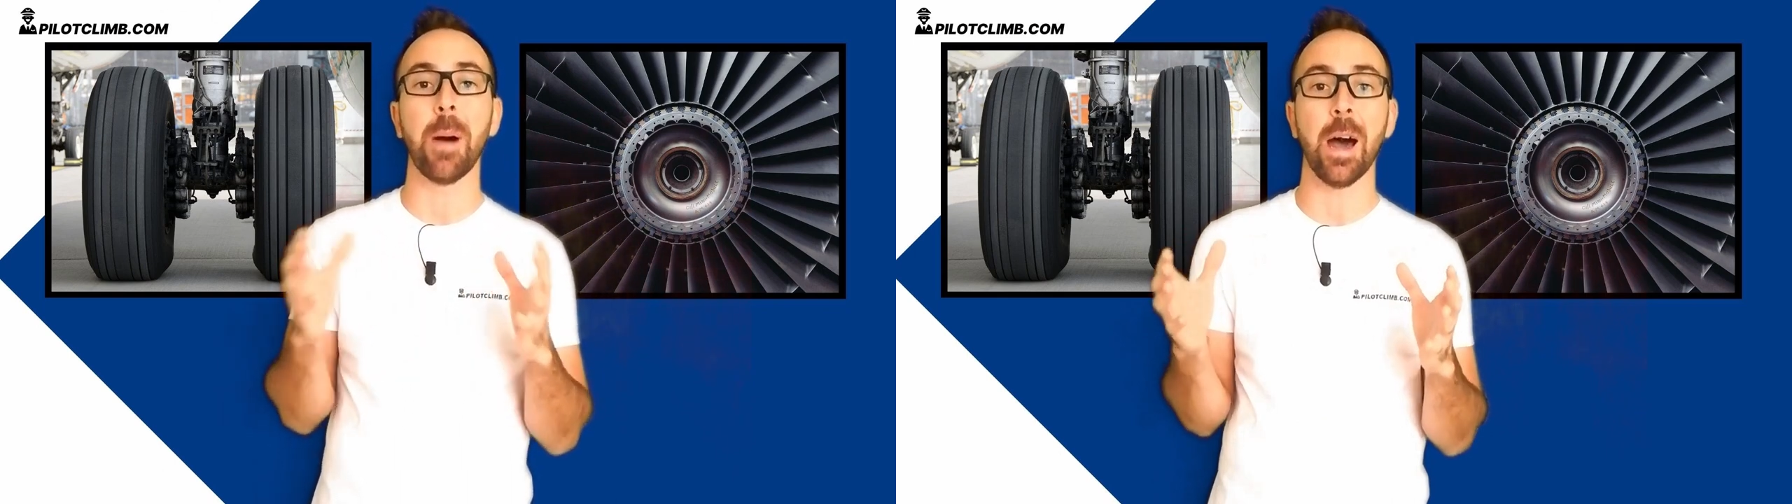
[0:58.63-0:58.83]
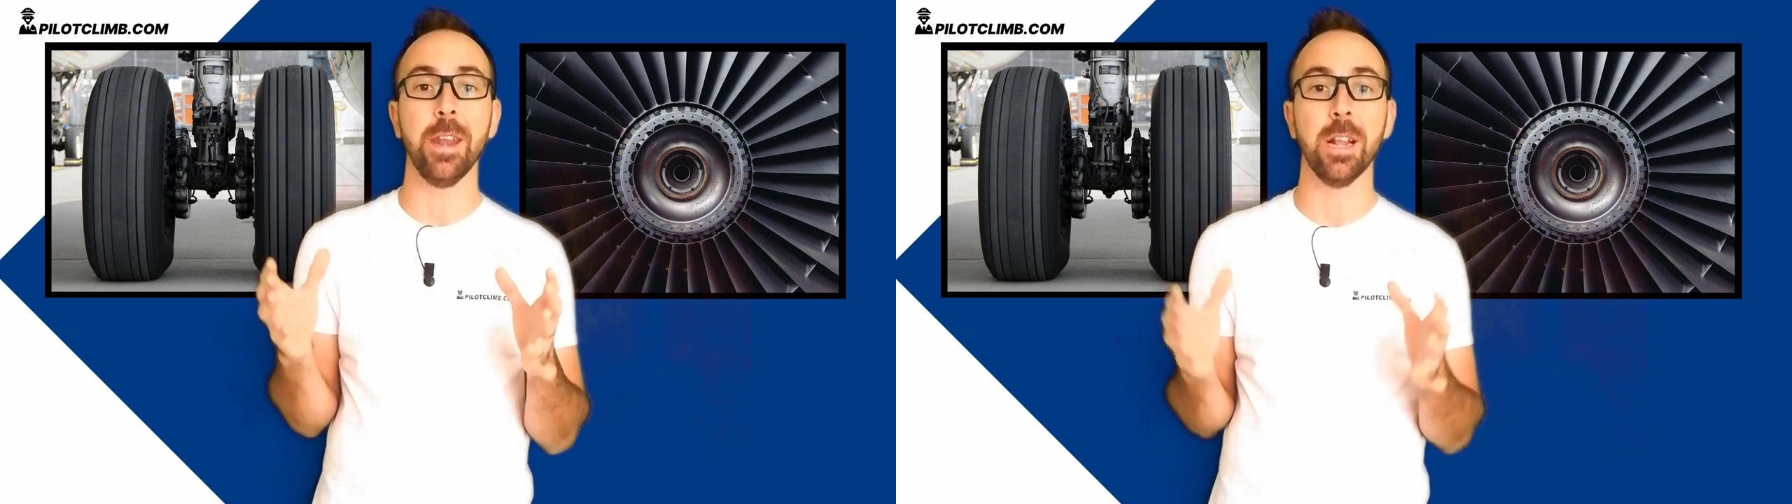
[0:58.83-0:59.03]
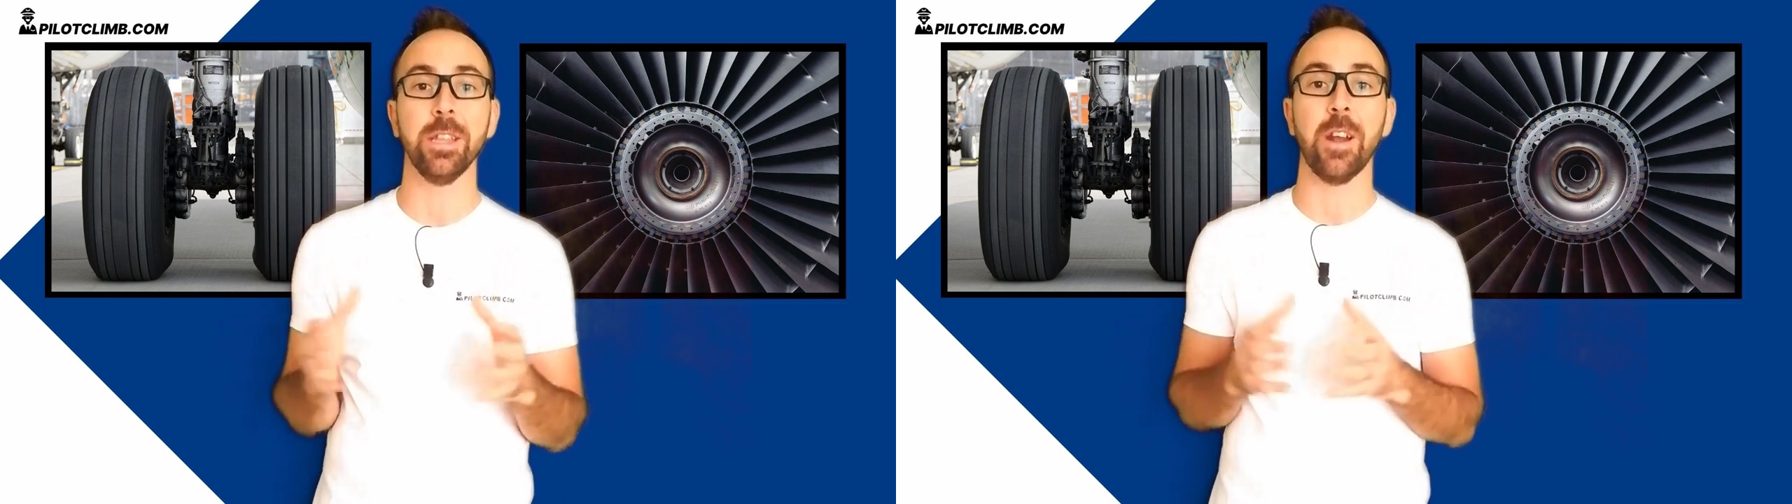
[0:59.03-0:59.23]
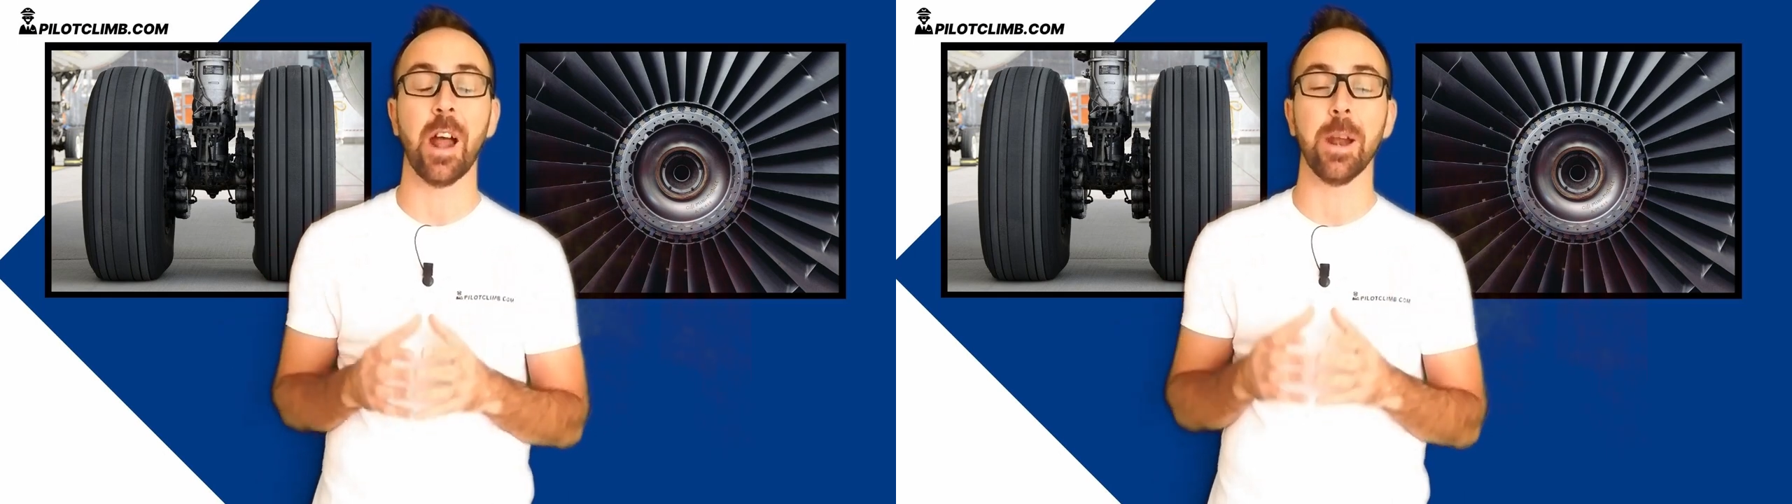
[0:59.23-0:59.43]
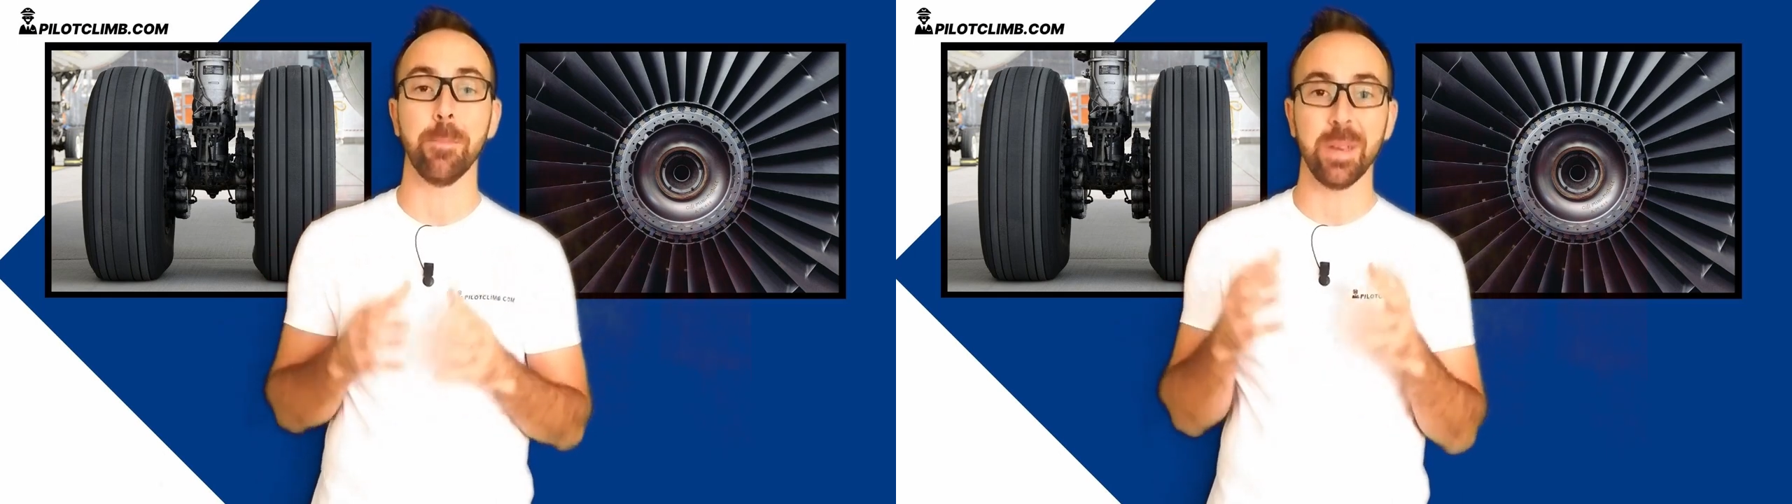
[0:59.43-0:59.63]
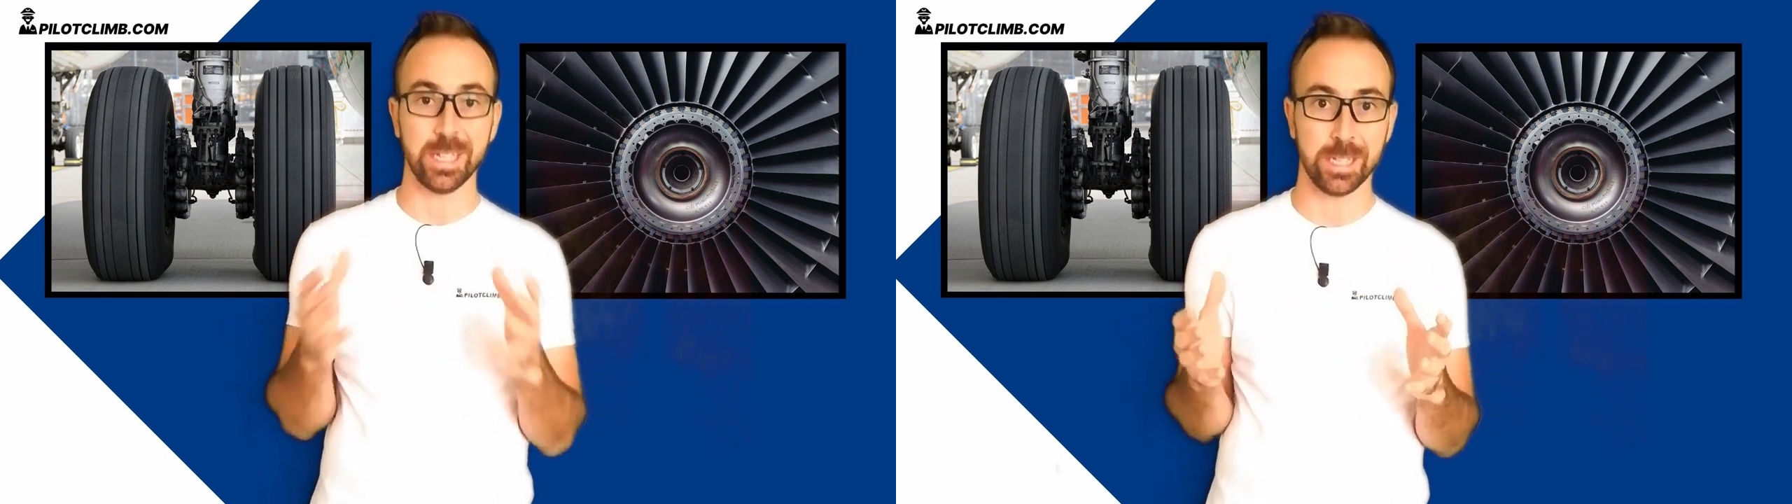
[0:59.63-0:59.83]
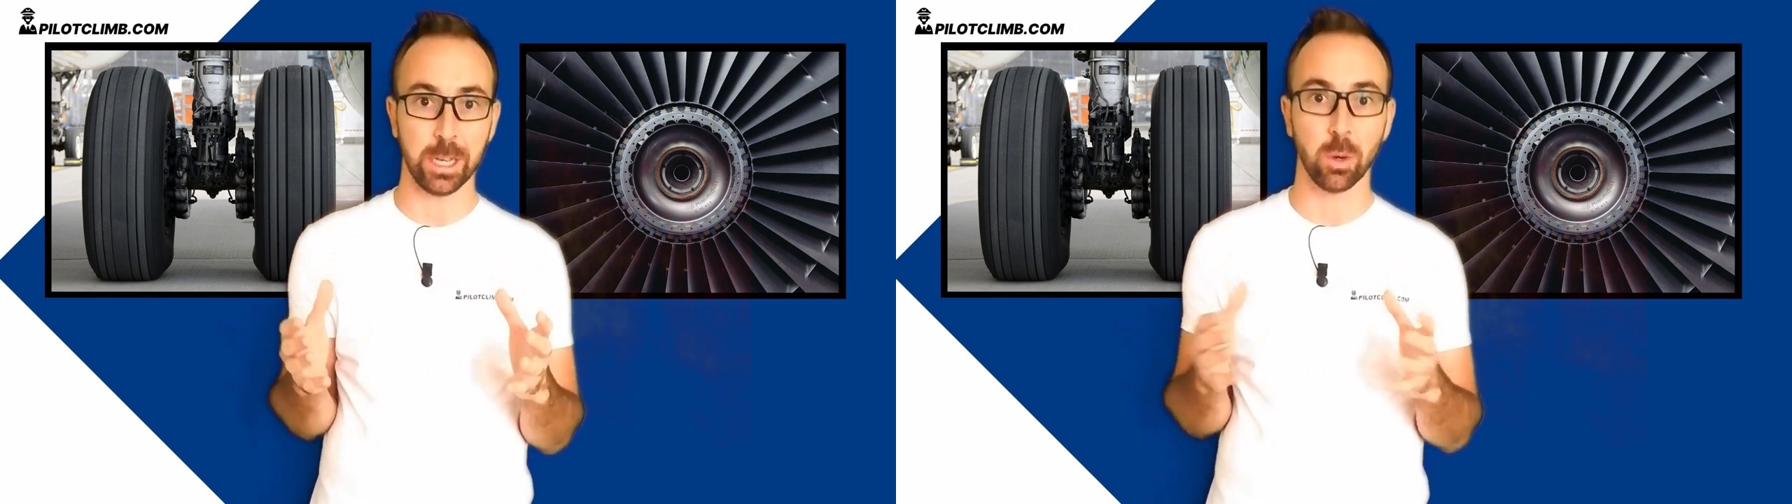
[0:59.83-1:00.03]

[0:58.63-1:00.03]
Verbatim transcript: panel that are missing,